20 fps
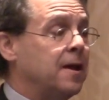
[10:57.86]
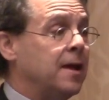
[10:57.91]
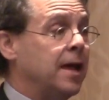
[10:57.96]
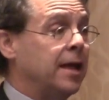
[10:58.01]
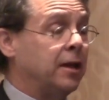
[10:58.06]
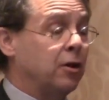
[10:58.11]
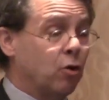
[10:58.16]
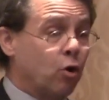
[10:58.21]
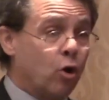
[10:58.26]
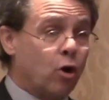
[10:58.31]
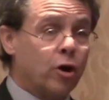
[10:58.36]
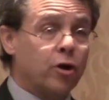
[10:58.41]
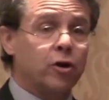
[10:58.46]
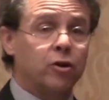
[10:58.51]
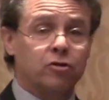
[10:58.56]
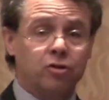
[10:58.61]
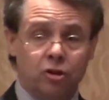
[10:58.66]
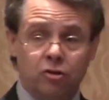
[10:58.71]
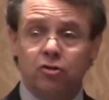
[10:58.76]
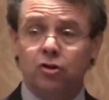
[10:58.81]
And in
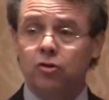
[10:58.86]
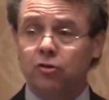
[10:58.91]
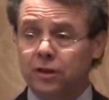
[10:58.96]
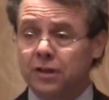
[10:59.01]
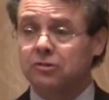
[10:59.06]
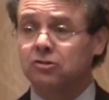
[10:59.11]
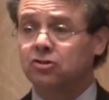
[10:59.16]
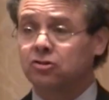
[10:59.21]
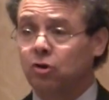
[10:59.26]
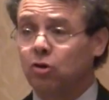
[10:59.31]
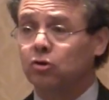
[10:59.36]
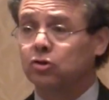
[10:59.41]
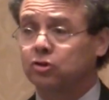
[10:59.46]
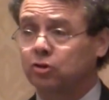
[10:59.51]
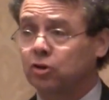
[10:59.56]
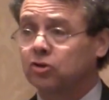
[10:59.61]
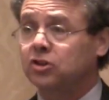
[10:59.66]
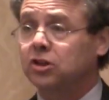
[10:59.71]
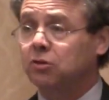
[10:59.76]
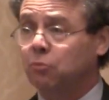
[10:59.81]
order to do this soul
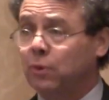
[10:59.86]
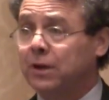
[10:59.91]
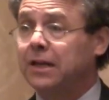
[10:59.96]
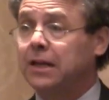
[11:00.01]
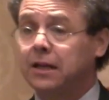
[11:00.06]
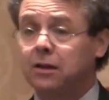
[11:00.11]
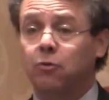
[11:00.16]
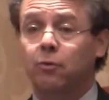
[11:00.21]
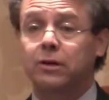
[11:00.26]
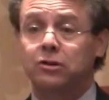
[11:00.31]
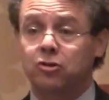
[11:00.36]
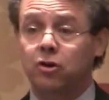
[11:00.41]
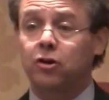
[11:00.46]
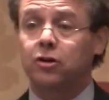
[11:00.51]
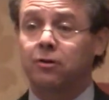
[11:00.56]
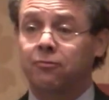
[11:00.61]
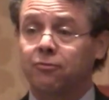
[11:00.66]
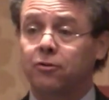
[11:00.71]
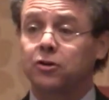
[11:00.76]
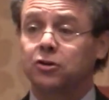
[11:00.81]
searching, we need to
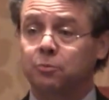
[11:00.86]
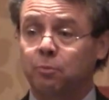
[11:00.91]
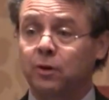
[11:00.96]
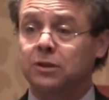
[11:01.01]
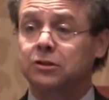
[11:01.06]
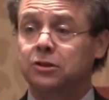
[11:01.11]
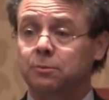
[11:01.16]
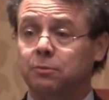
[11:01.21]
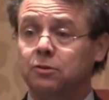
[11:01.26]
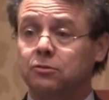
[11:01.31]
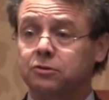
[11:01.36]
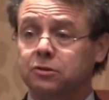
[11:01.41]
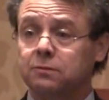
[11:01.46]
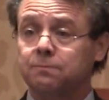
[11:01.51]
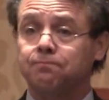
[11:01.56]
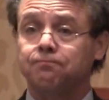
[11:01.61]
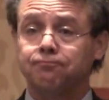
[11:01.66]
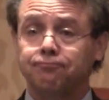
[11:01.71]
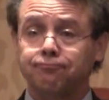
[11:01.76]
return to first principles.